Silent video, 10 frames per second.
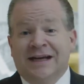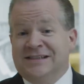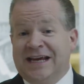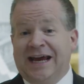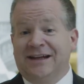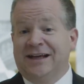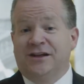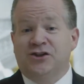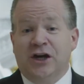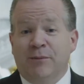Sadly,
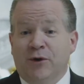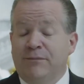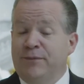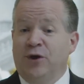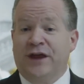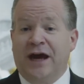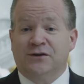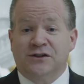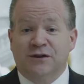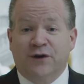the chamber in both
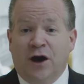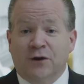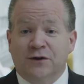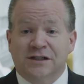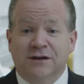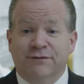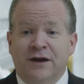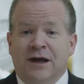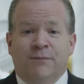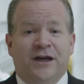houses of Congress have
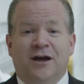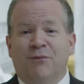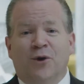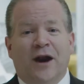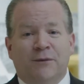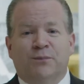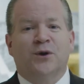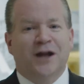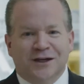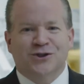become more like
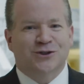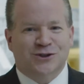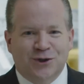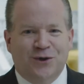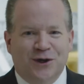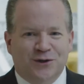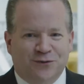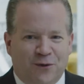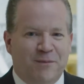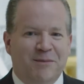production studios
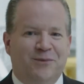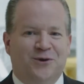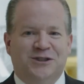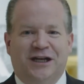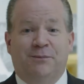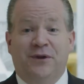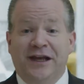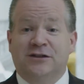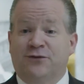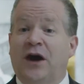for members than a
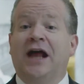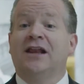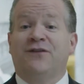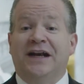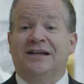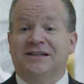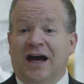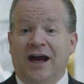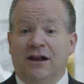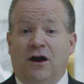place for elevated
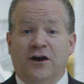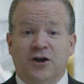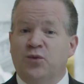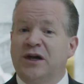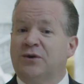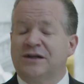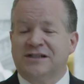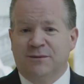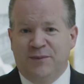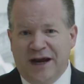dialogue and
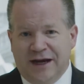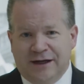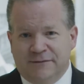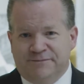rigorous debate.